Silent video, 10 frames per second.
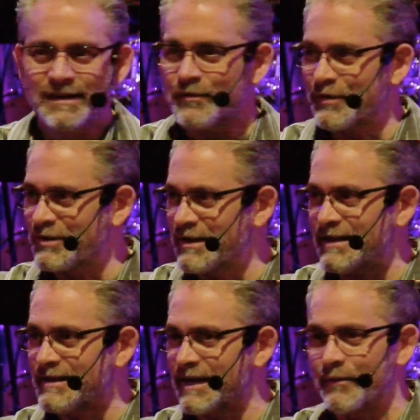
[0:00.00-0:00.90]

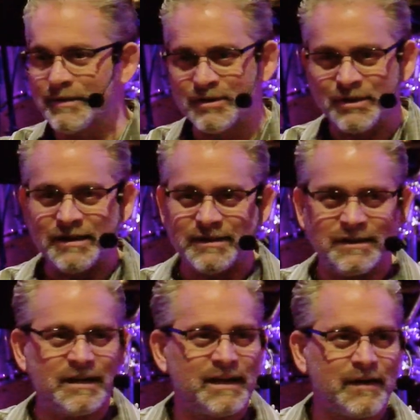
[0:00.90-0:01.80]
Christianese thing with the Jesus
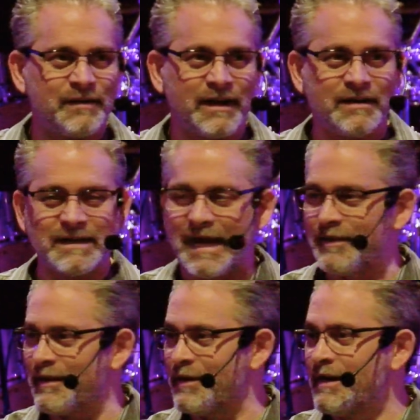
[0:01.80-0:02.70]
thing and everything else out
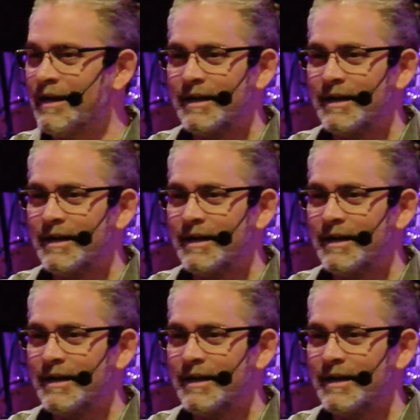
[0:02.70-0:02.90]
of there.